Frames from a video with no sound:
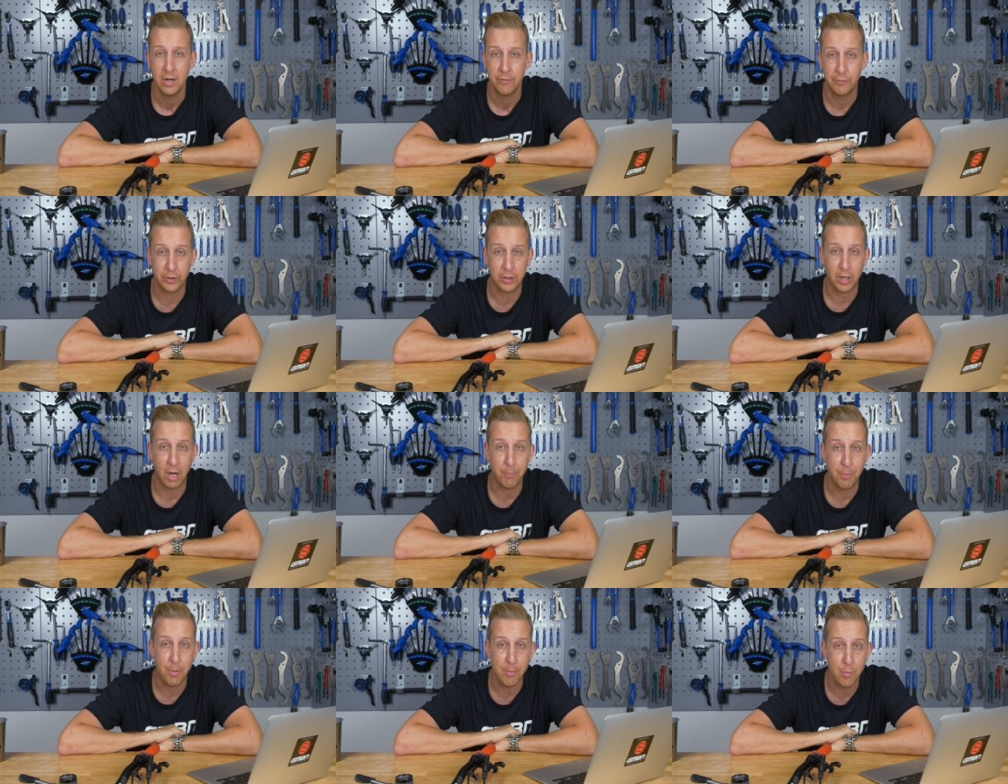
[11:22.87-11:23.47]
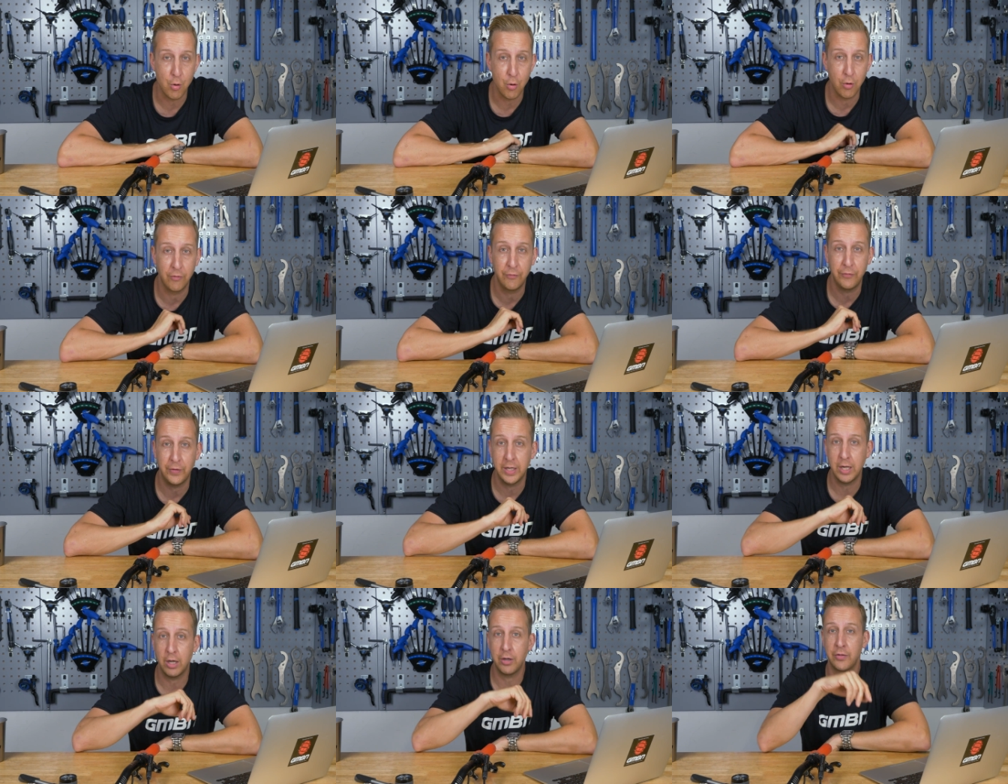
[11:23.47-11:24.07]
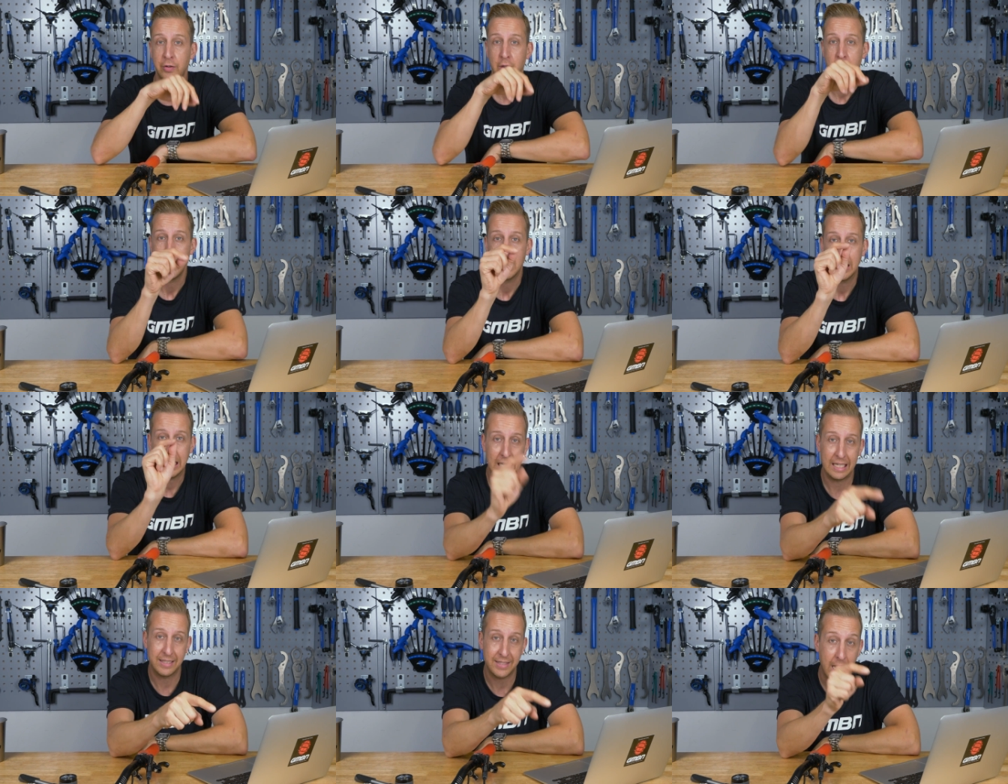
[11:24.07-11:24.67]
For a couple more videos,
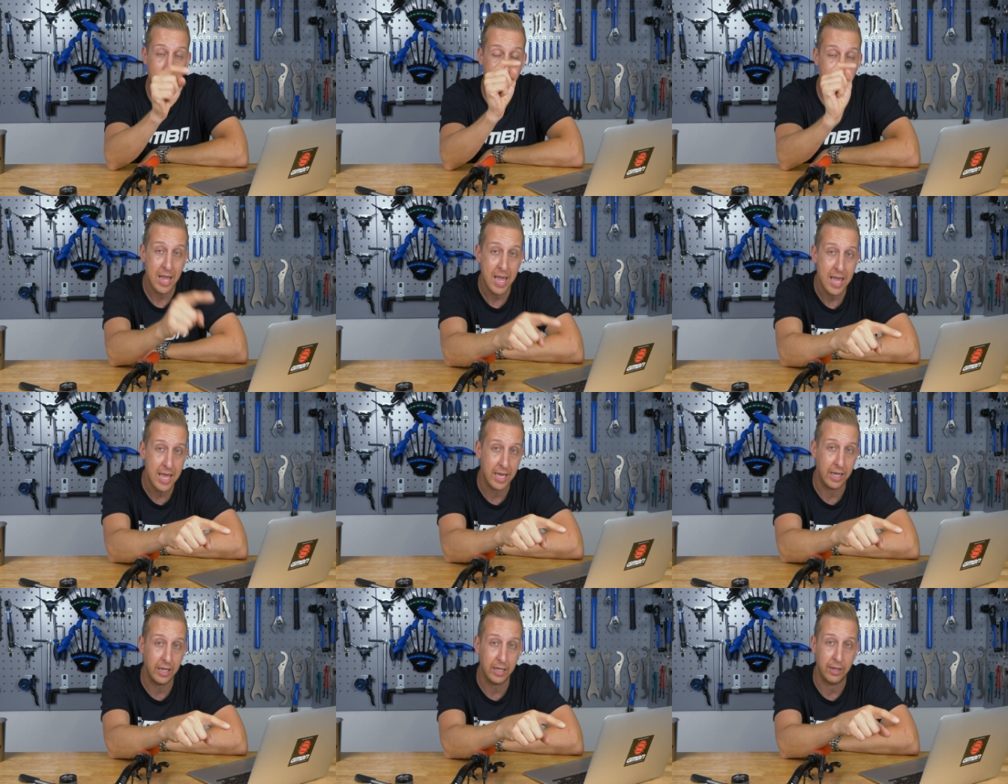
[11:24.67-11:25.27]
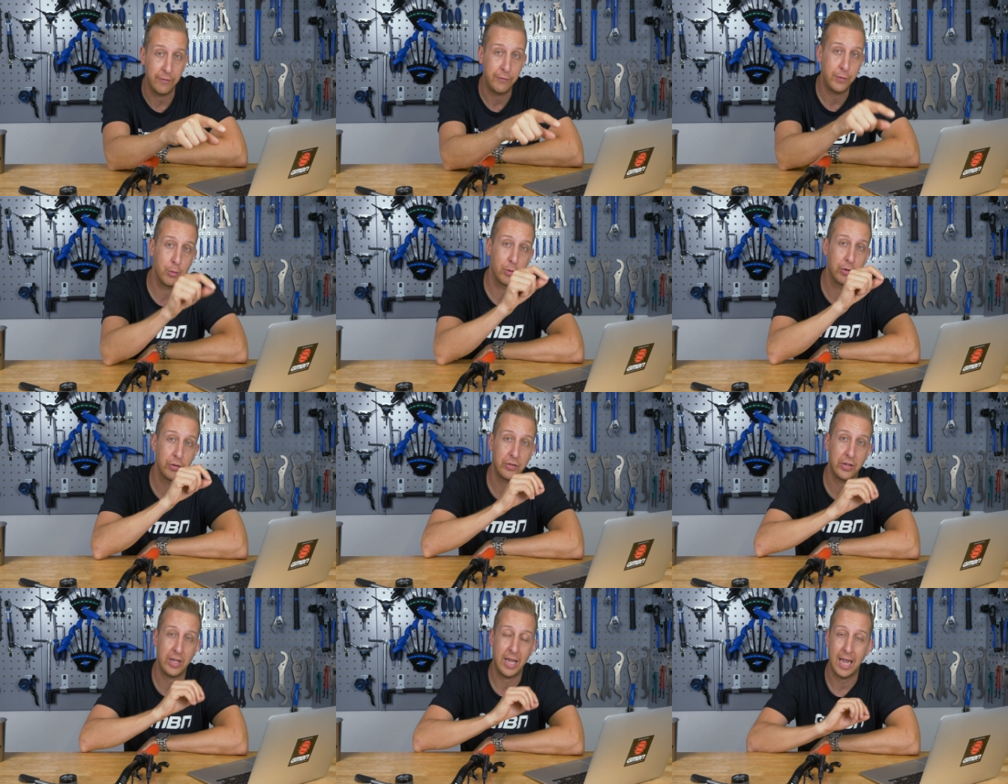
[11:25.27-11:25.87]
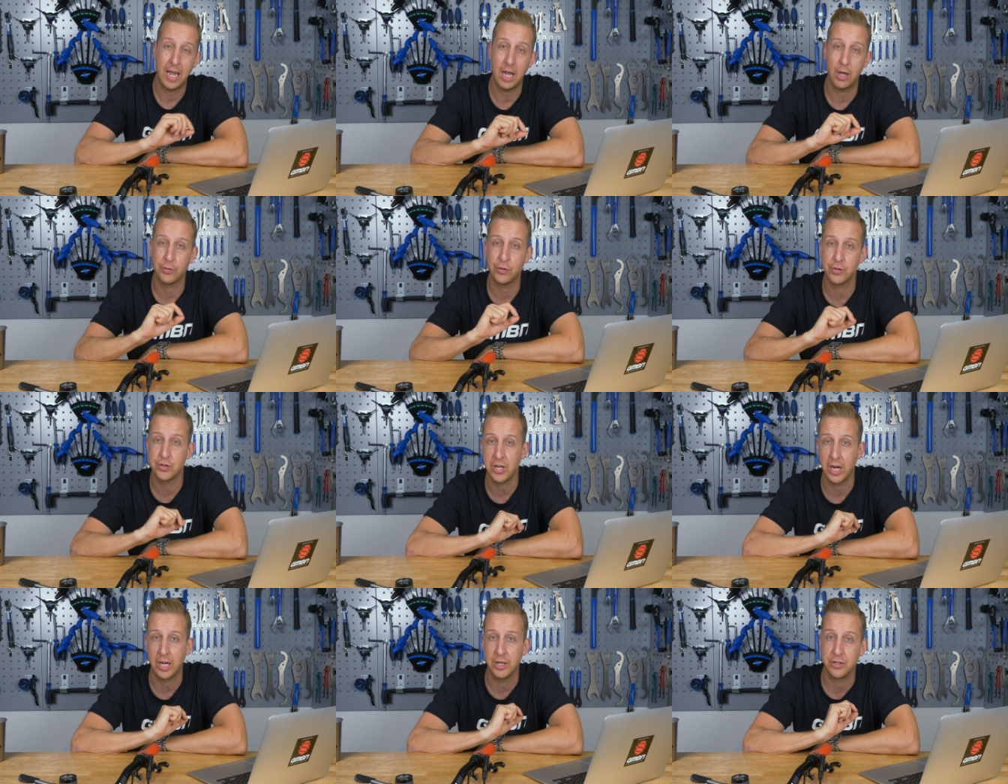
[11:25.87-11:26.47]
click down here if you want to see how
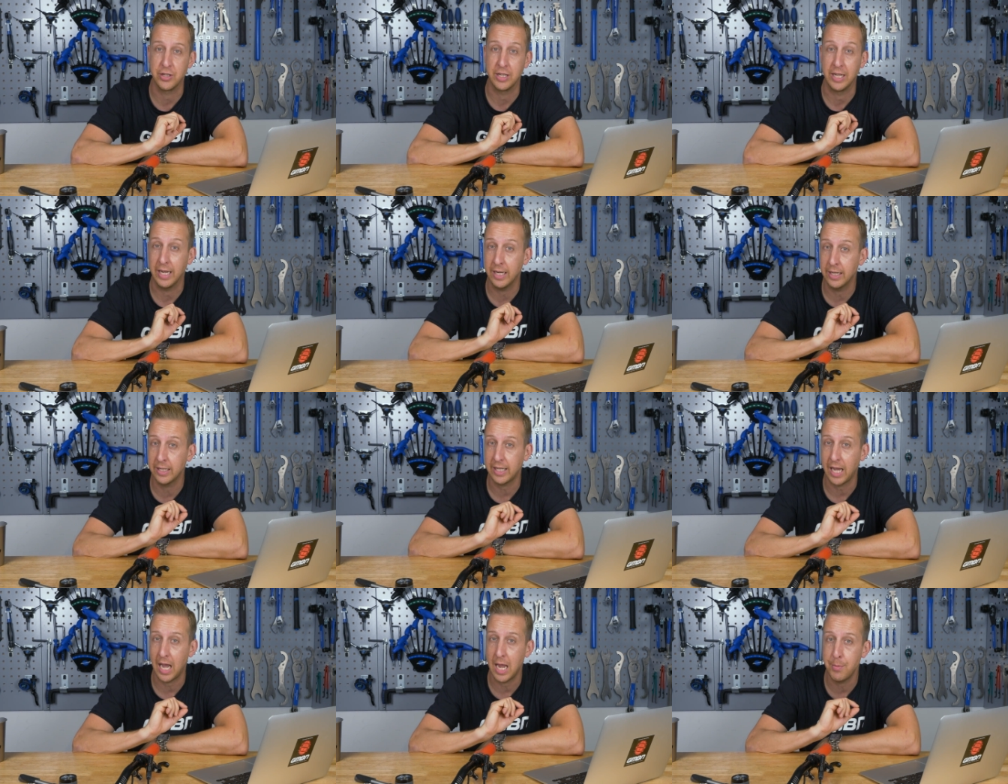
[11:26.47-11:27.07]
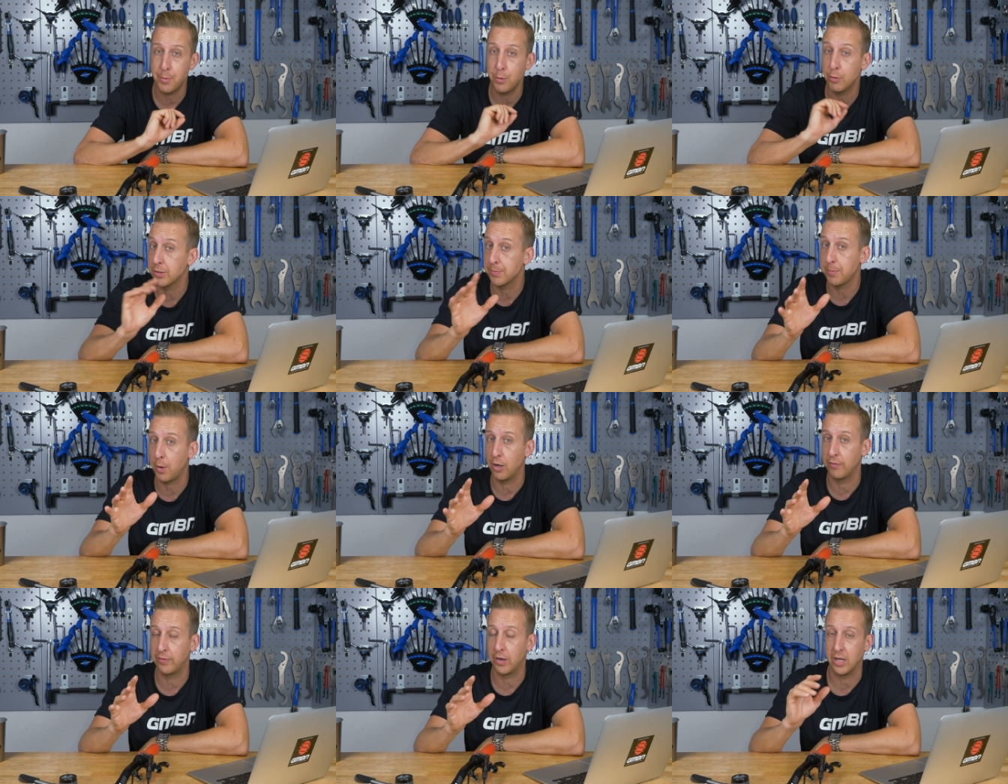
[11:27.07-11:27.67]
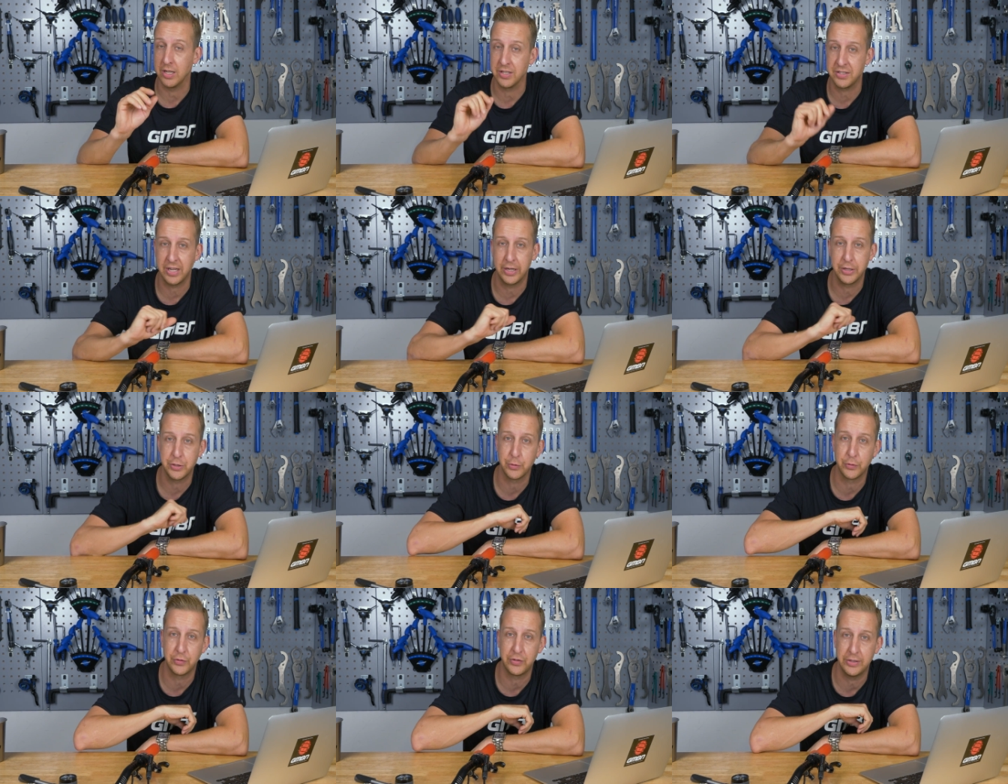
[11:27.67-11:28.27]
to change an inner cable as part of our
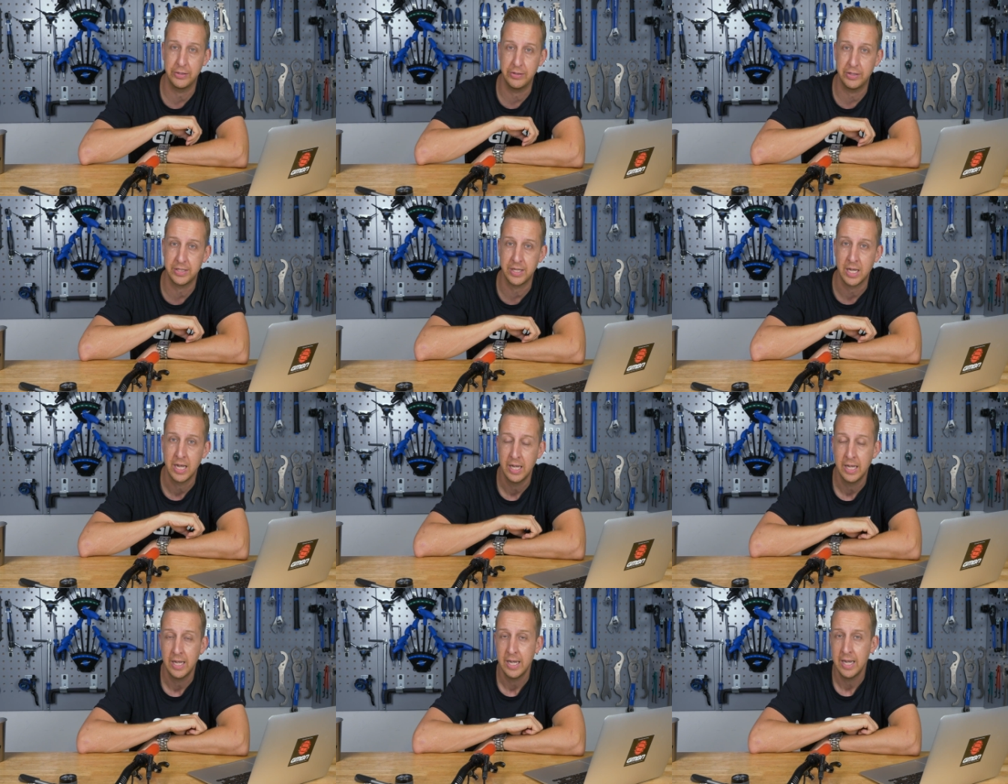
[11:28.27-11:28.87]
Essential series.